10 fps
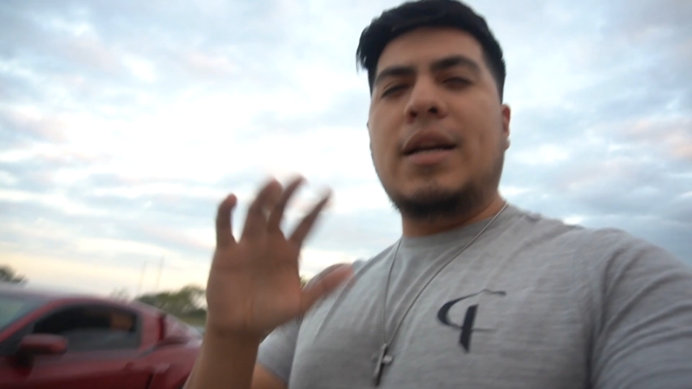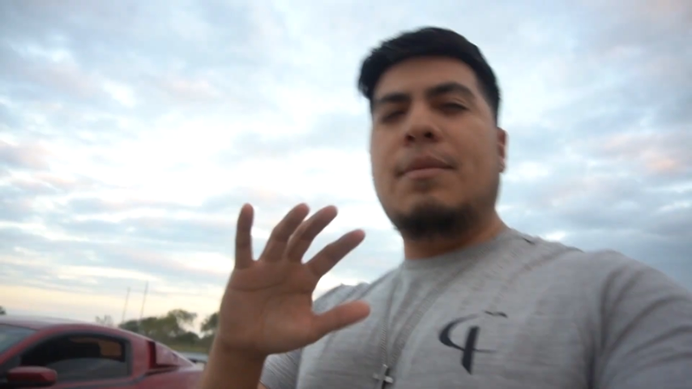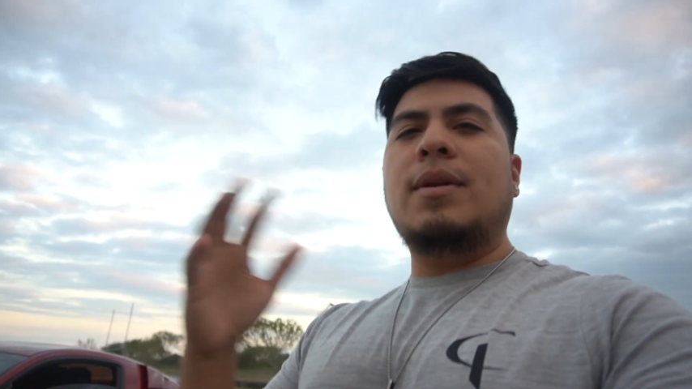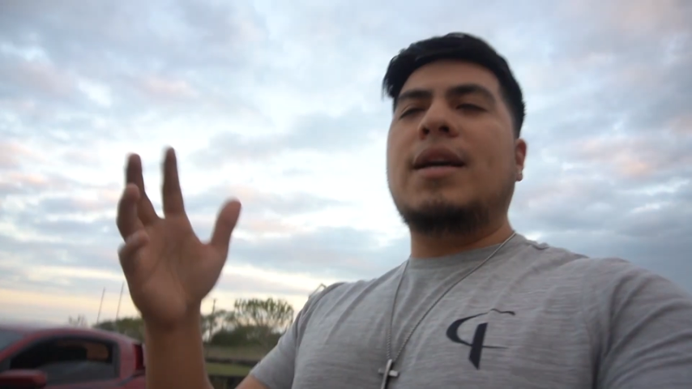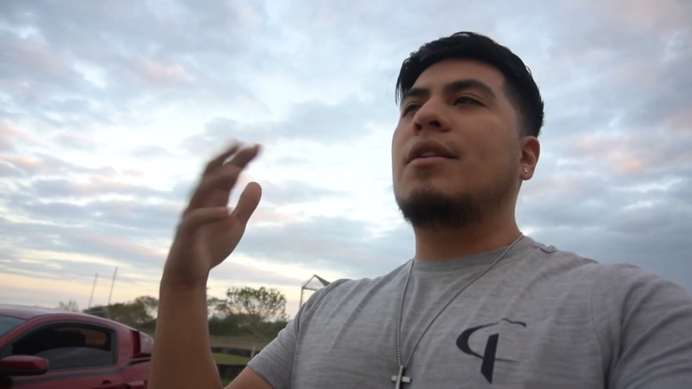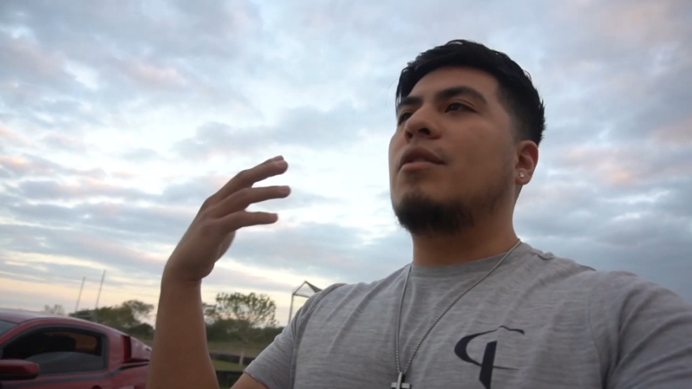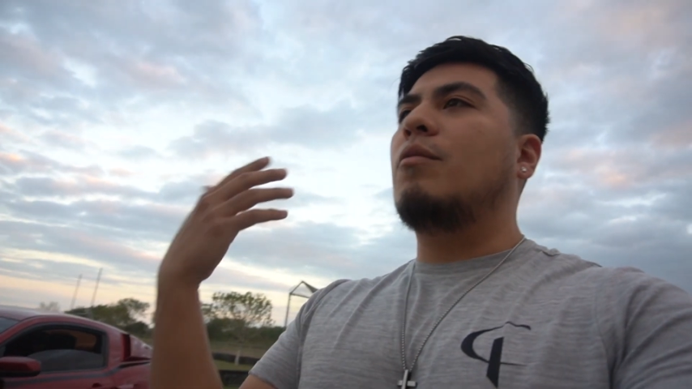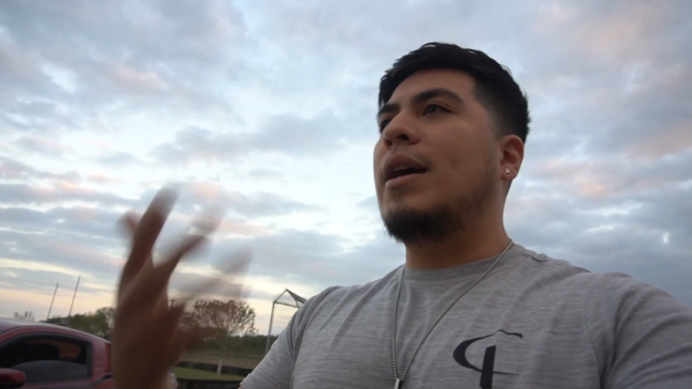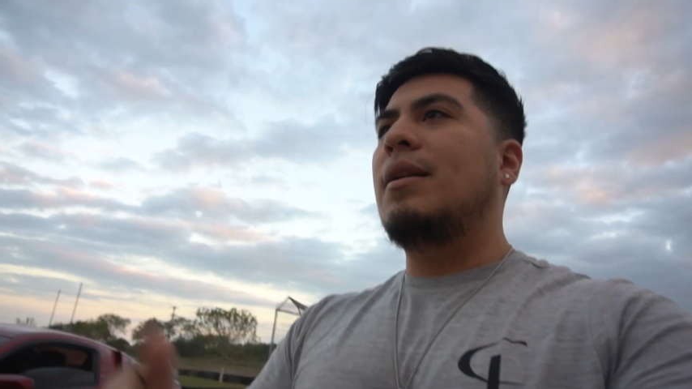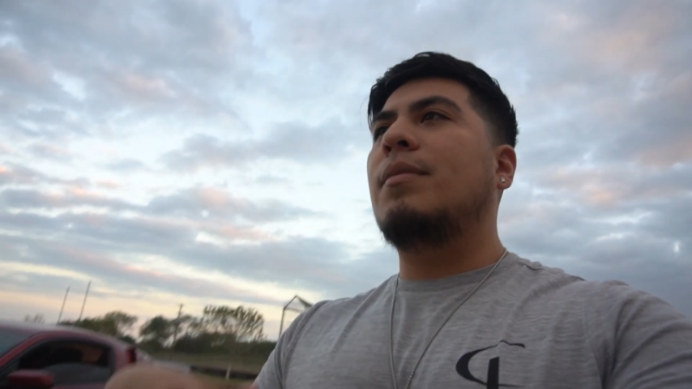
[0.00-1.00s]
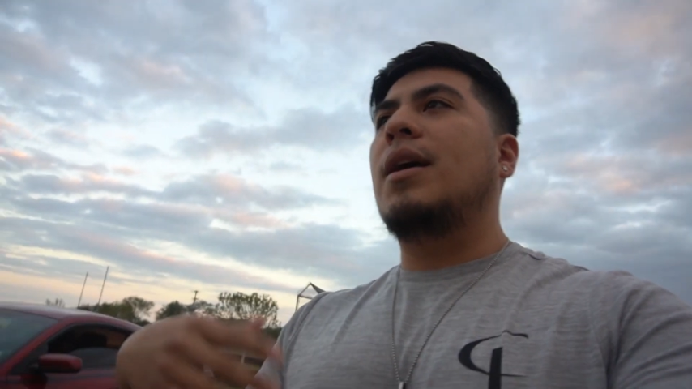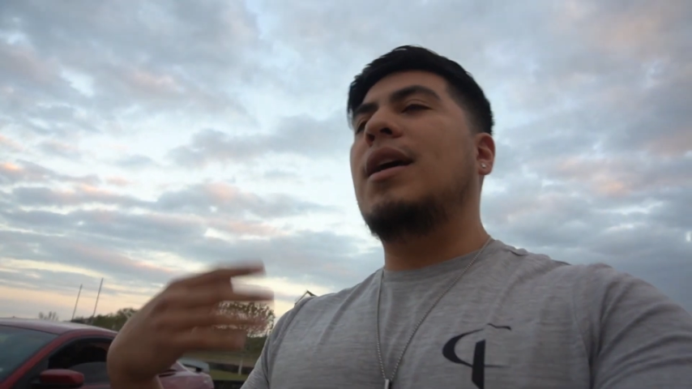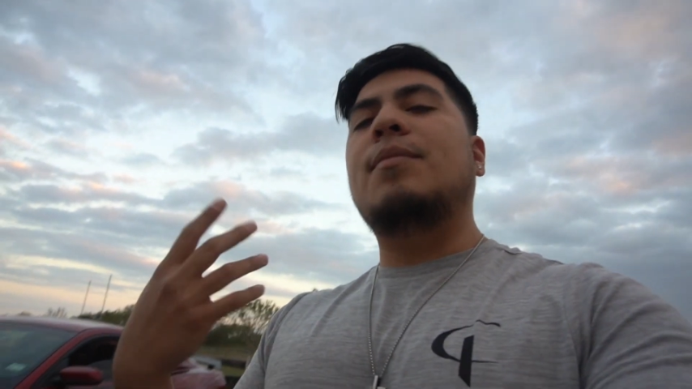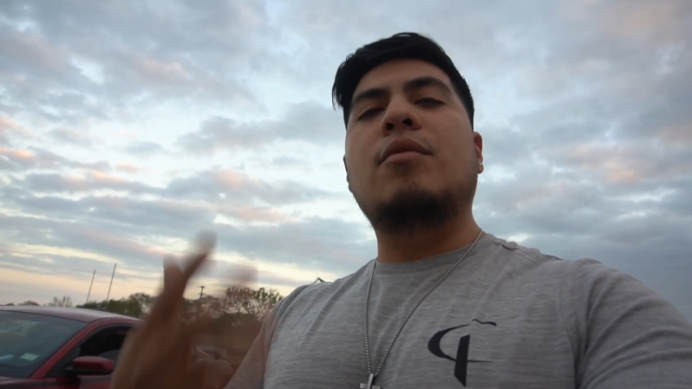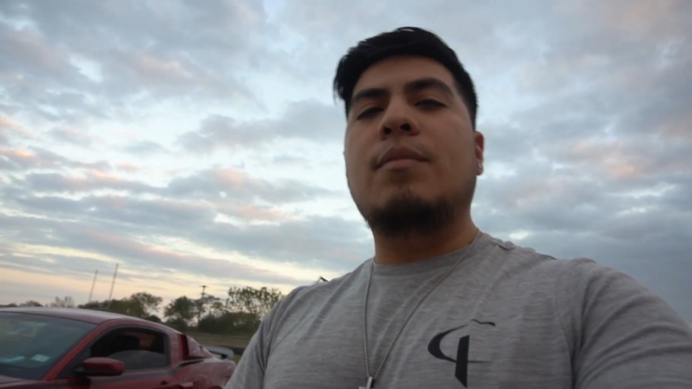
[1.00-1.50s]
and black or white and
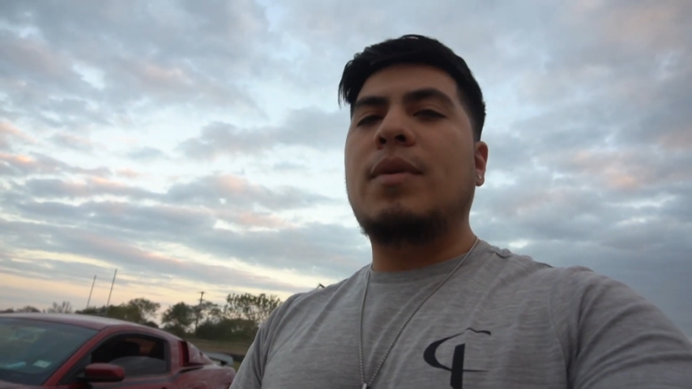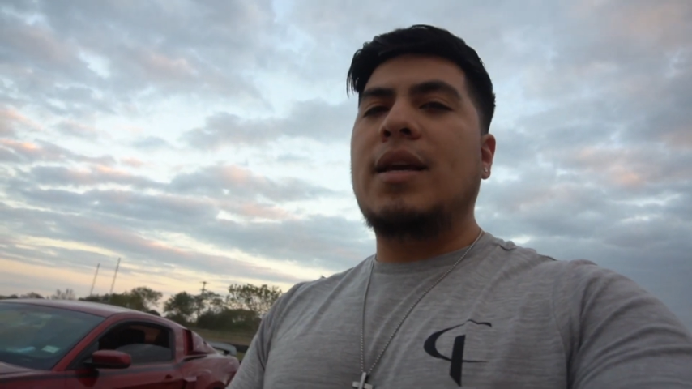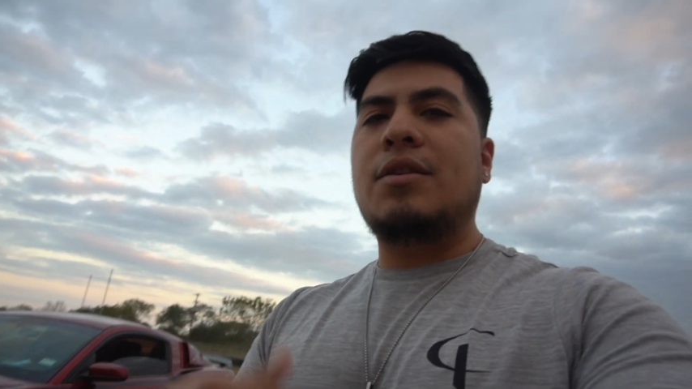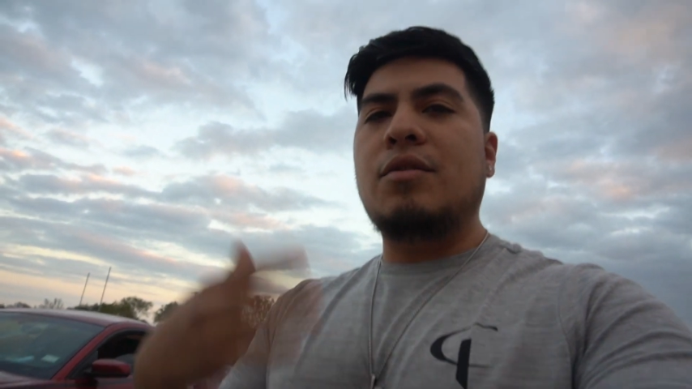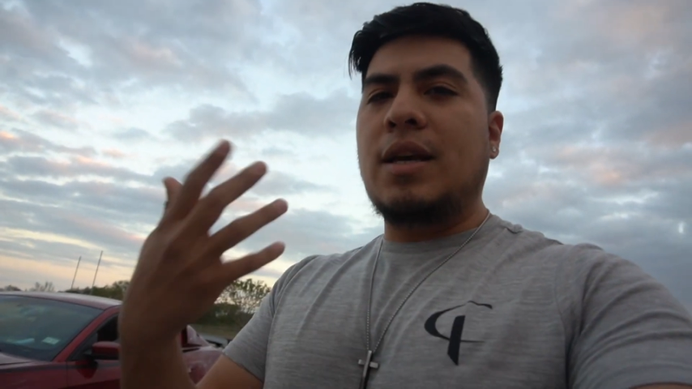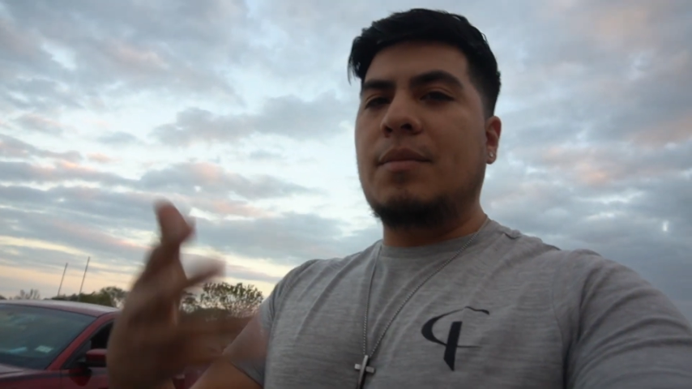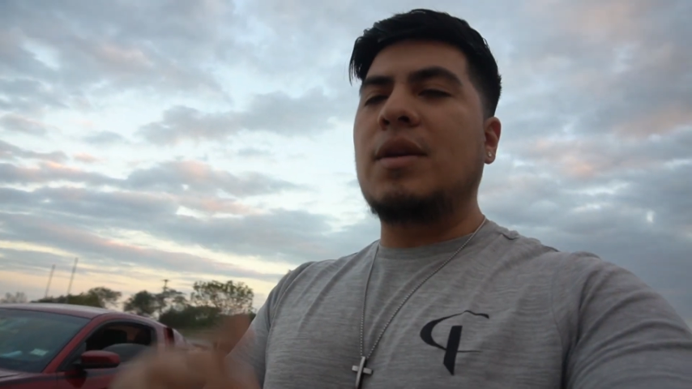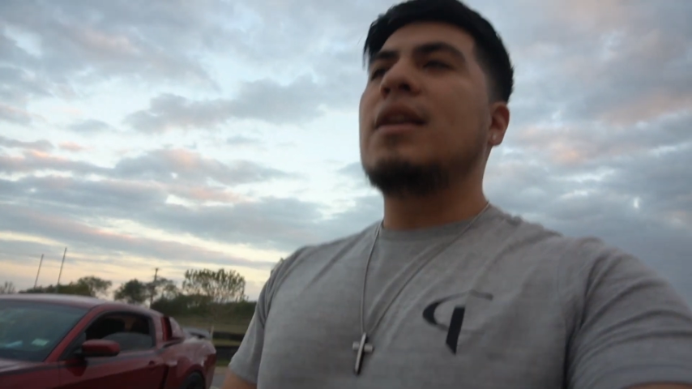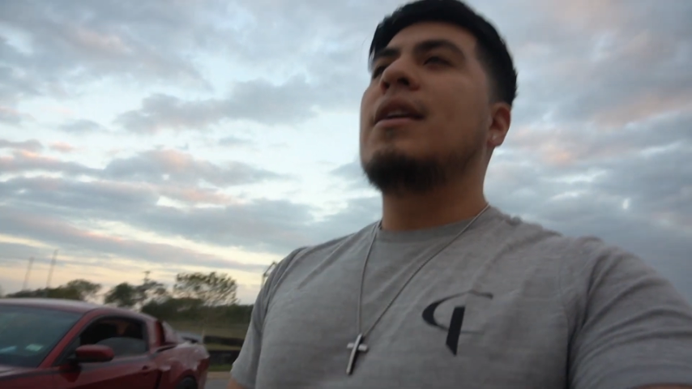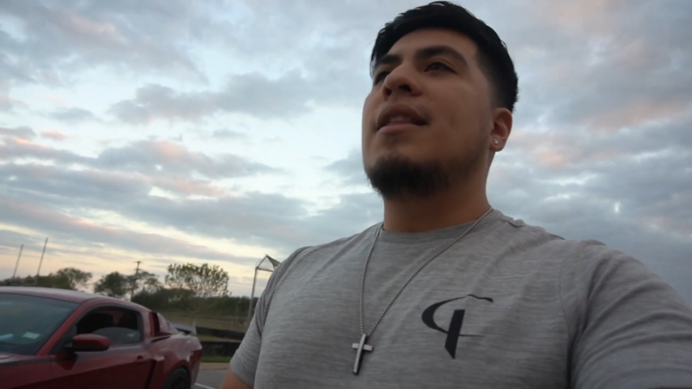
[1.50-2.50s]
black, blue and black, you get me,